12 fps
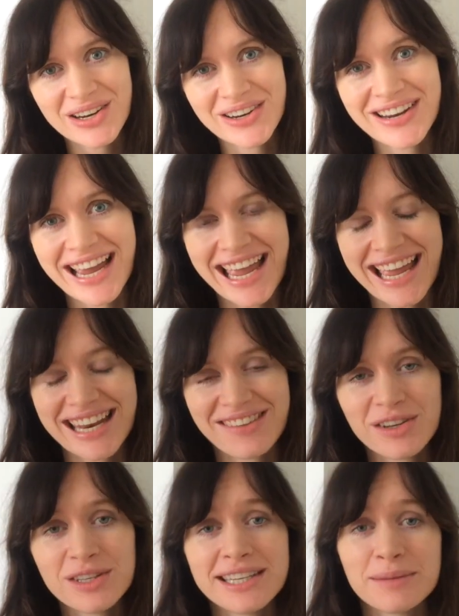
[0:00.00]
and if
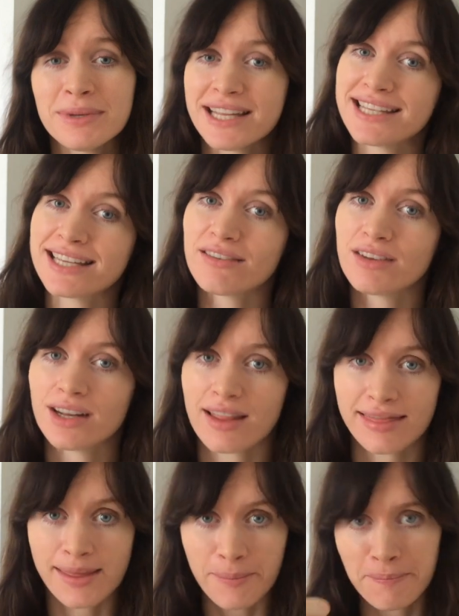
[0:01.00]
you did, please give it a
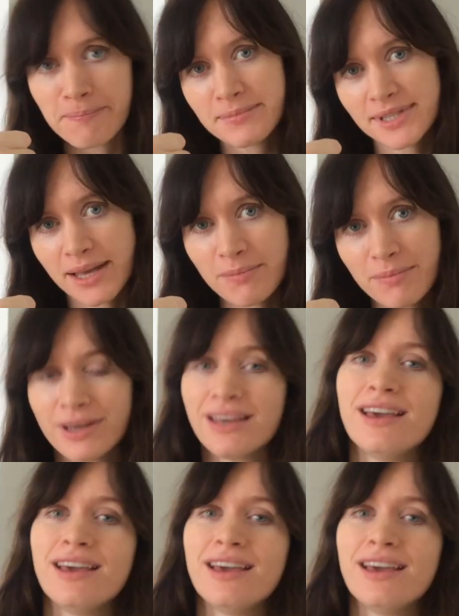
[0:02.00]
thumbs up